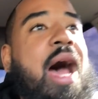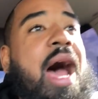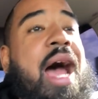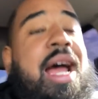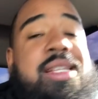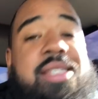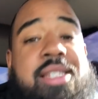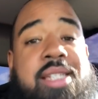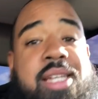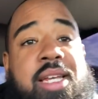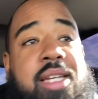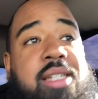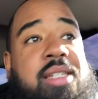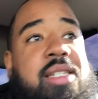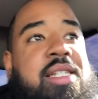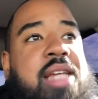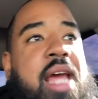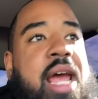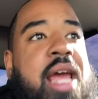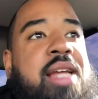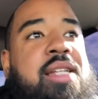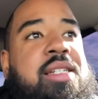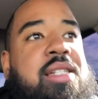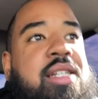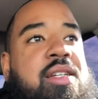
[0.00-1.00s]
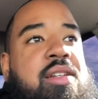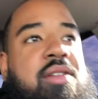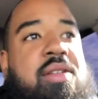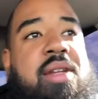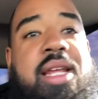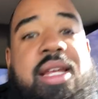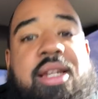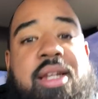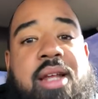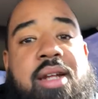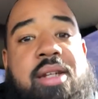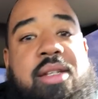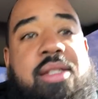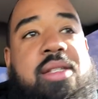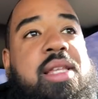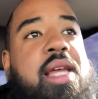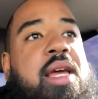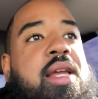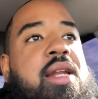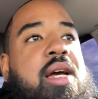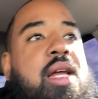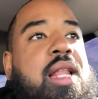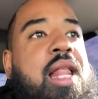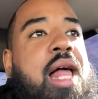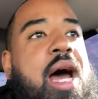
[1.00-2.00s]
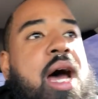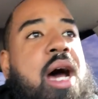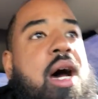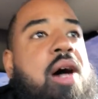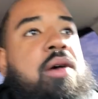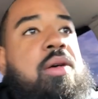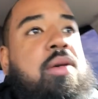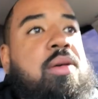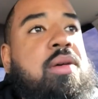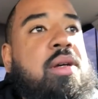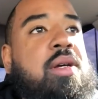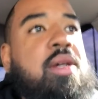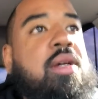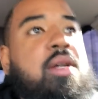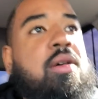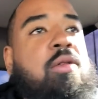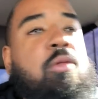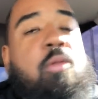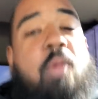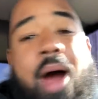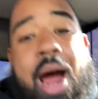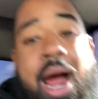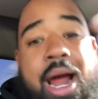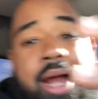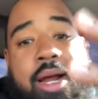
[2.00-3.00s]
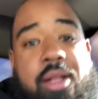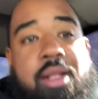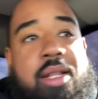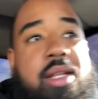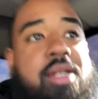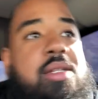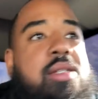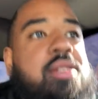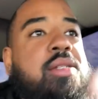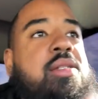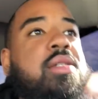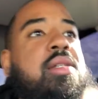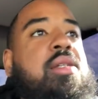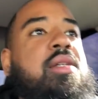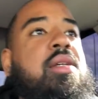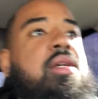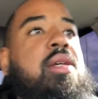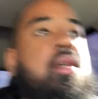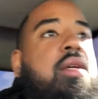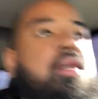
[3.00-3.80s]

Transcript: IT is changing. You need to understand the cloud, wireless.